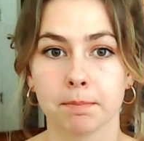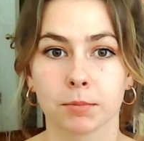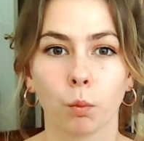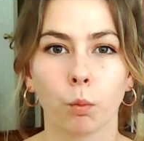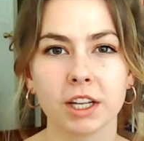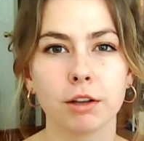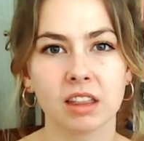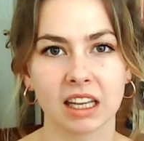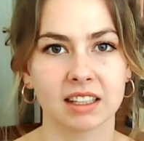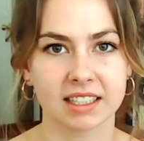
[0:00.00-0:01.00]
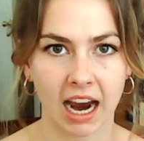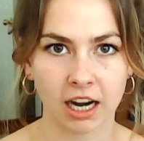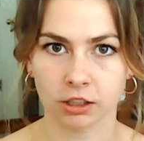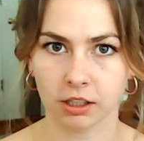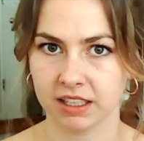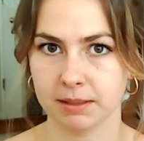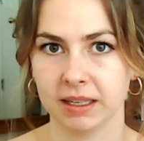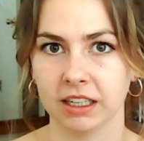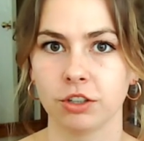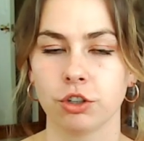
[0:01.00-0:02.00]
what do you think the title of this
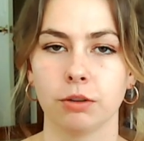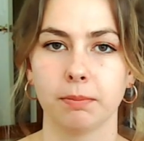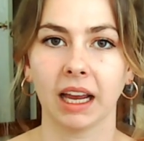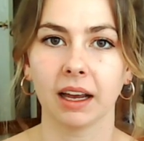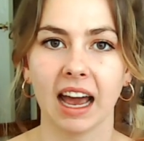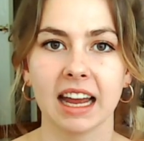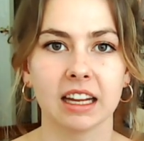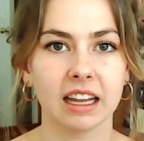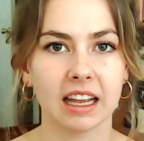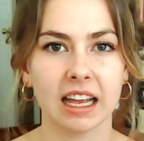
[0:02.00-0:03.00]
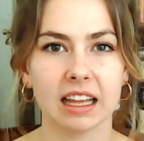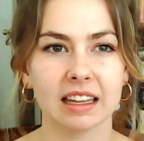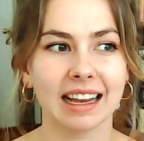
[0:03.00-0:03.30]
piece should be? And it